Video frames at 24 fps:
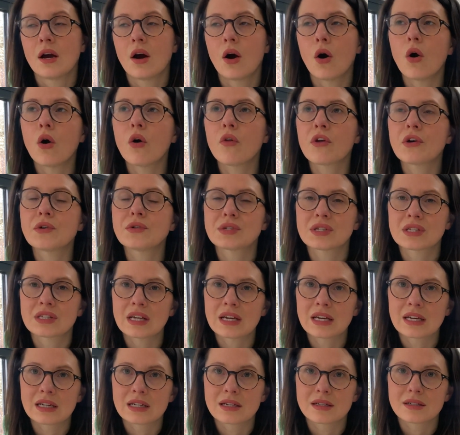All those
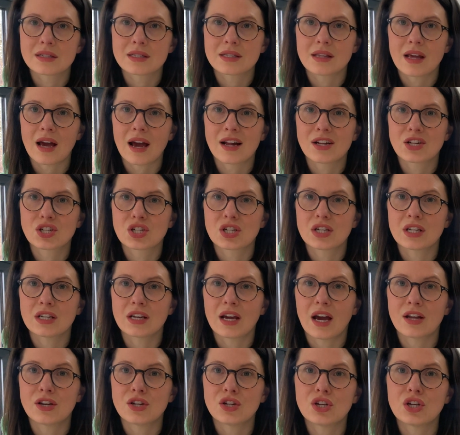things that actually
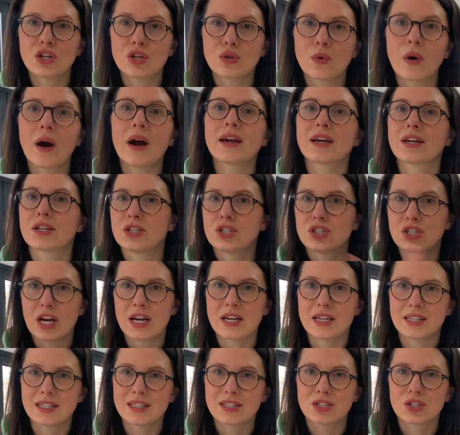I knew I could
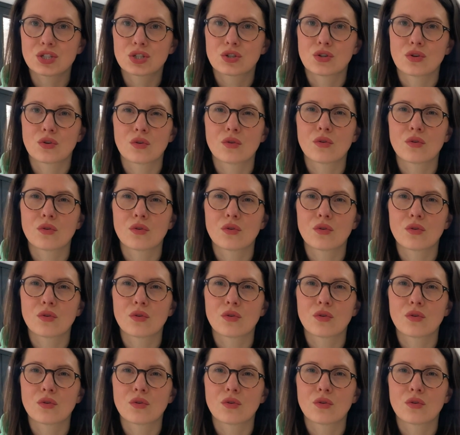change